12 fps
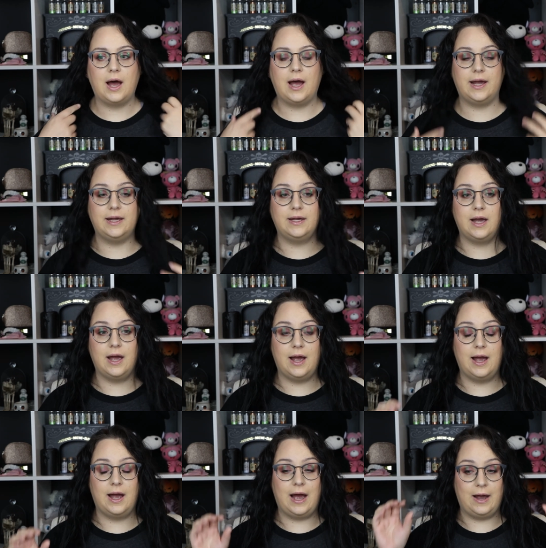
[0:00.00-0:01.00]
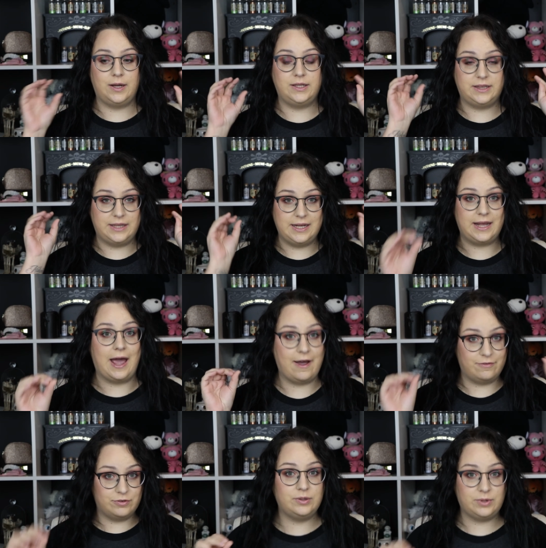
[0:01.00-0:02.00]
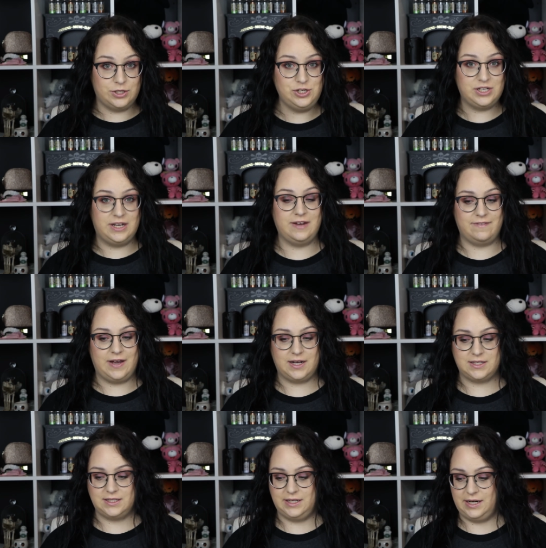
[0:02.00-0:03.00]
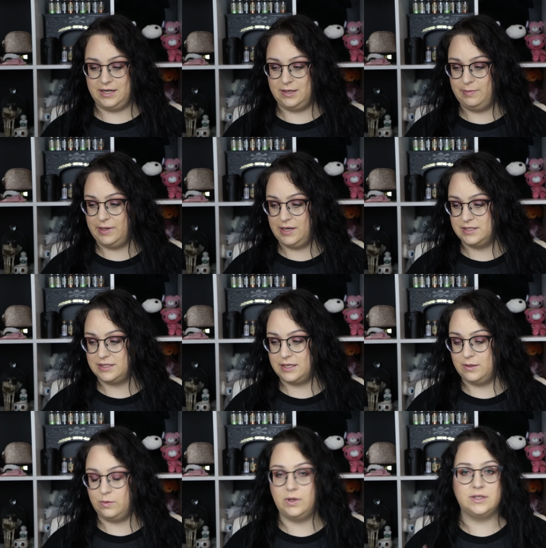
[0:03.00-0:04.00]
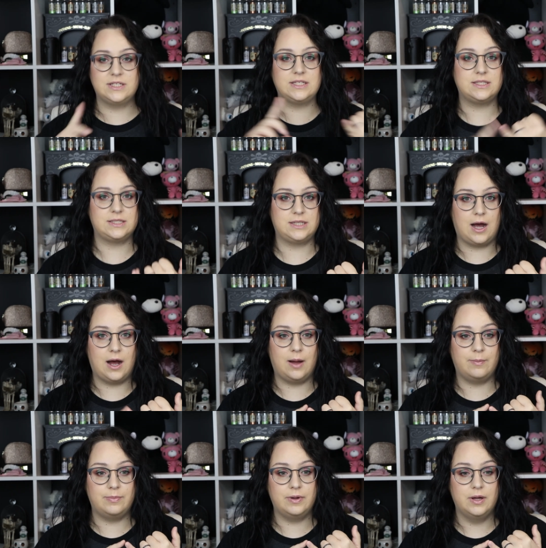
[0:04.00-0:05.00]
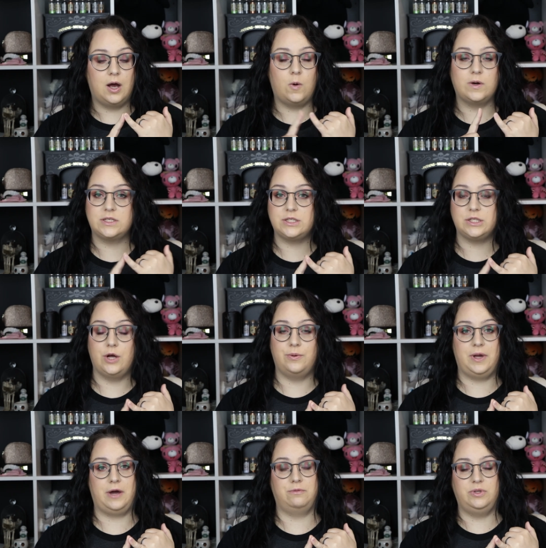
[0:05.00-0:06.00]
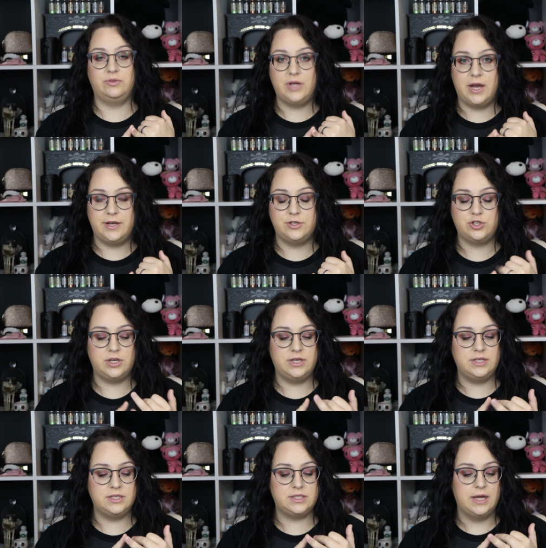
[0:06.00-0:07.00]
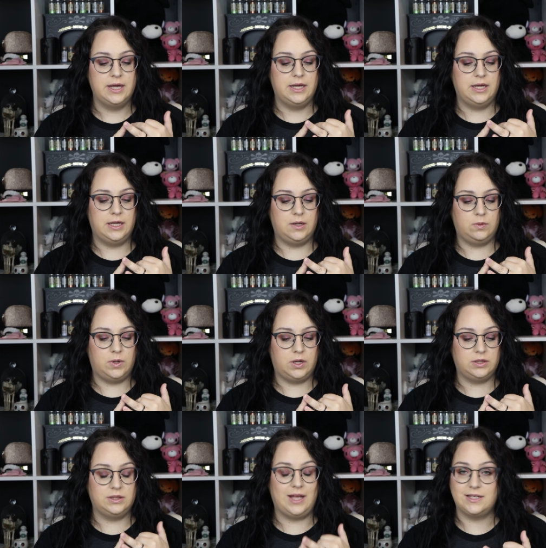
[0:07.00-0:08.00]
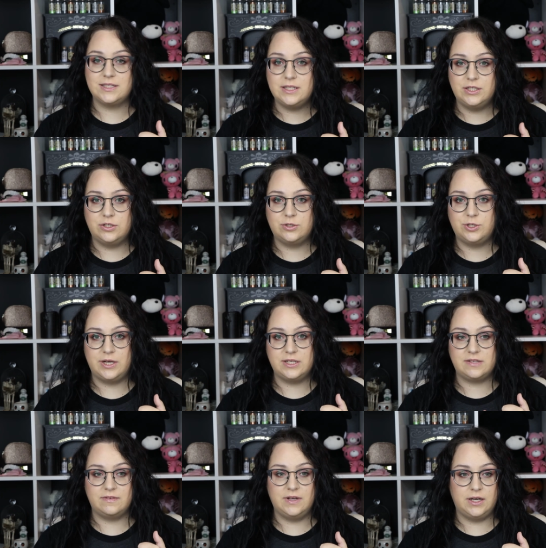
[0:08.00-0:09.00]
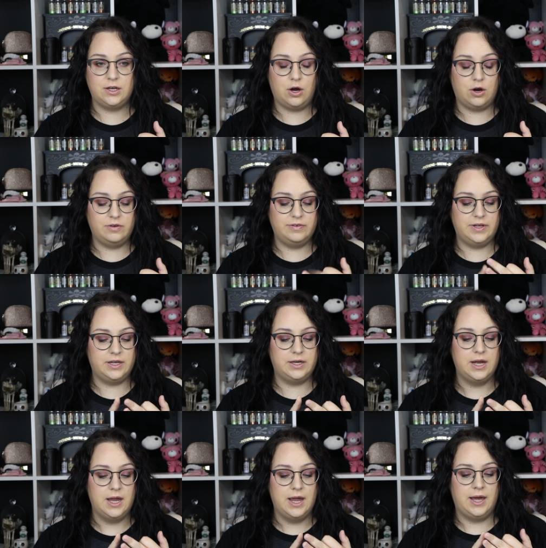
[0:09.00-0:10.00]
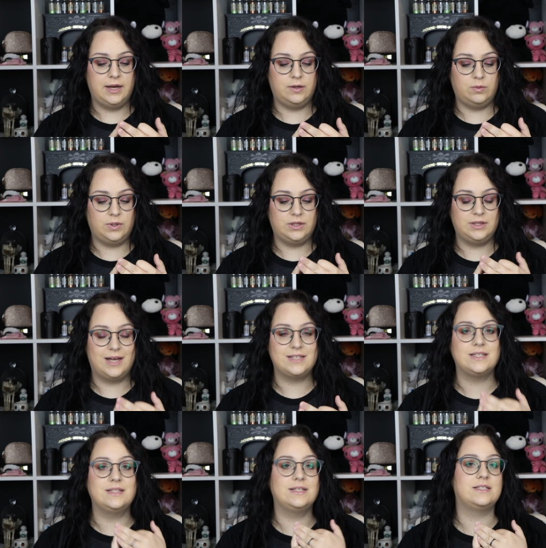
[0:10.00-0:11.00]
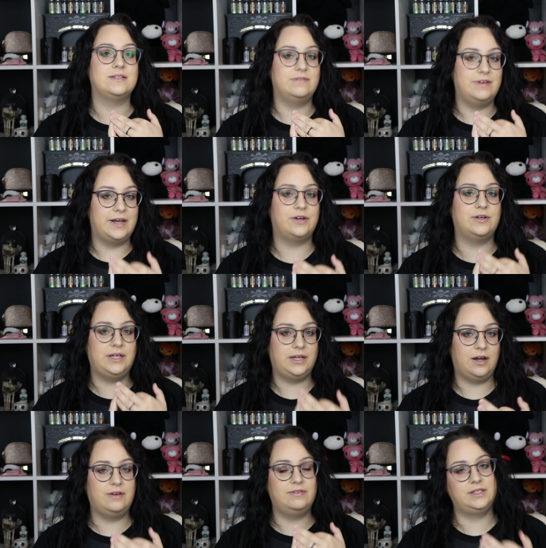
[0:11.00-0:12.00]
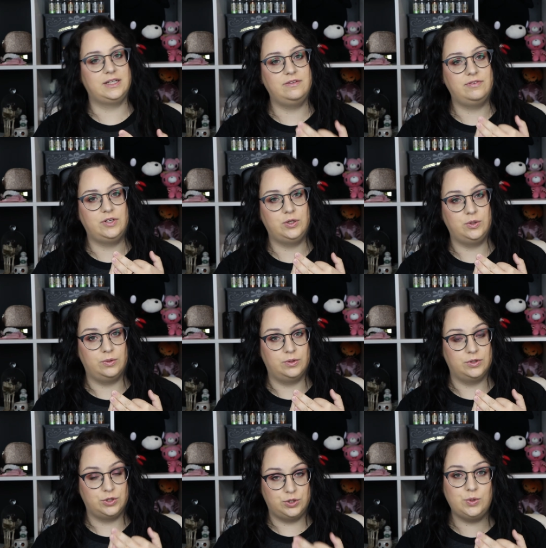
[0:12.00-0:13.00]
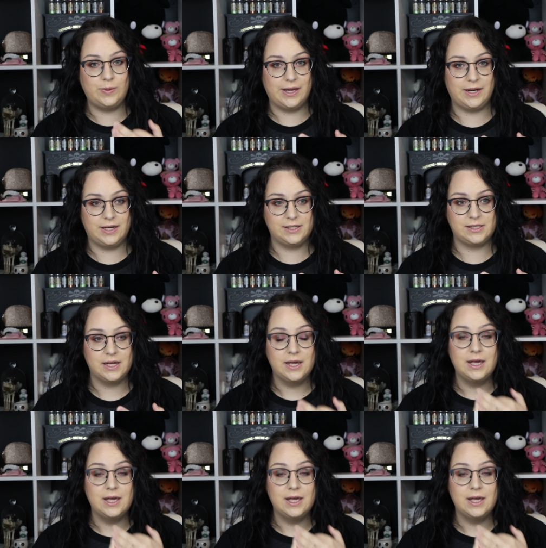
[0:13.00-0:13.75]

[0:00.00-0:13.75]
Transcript: I think everyone should get vaccinated because it will stop or slow down mutations, it will lessen your chance of getting COVID, and it will lessen the severity of it if you do get it.